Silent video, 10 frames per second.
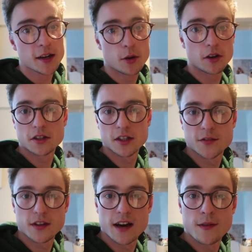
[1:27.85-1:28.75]

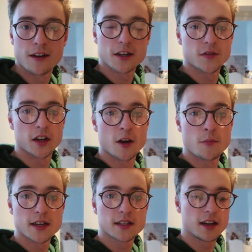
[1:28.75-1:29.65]
Apologies for that in the last video.
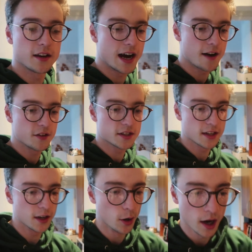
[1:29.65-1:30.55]
Basically I have this
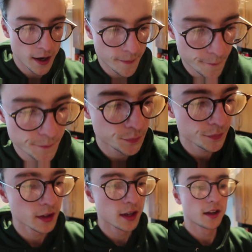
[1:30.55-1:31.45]
little
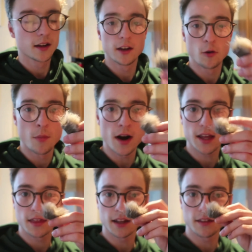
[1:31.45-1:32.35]

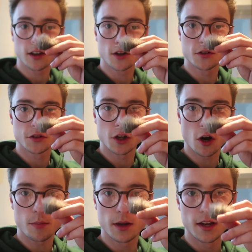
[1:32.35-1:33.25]
mic thing that goes on
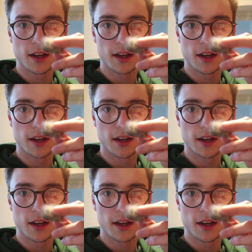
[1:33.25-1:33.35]
top.